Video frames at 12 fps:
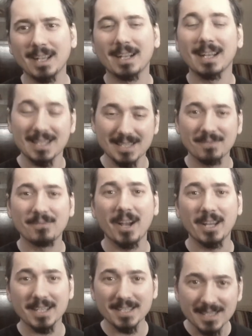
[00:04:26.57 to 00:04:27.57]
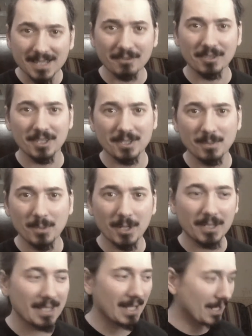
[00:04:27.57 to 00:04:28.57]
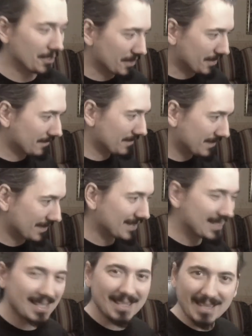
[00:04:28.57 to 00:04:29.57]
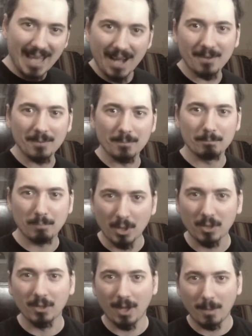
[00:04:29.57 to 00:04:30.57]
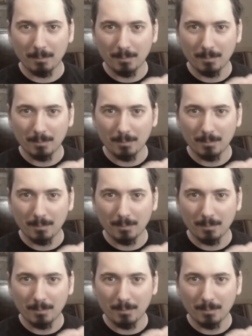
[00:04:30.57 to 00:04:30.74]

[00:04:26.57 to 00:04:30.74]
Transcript: classified as serious work, then I just sit down, buckle up,